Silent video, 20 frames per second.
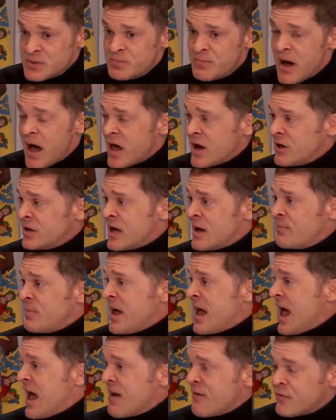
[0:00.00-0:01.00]
bottled up
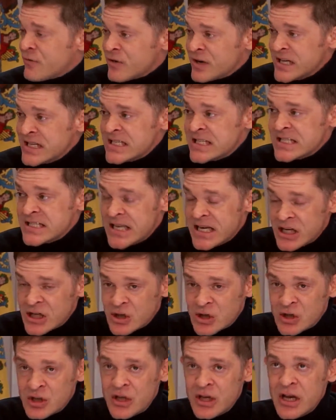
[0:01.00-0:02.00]
every
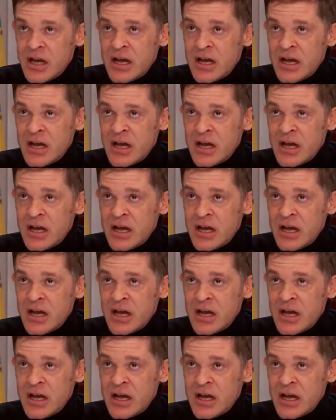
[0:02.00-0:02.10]
single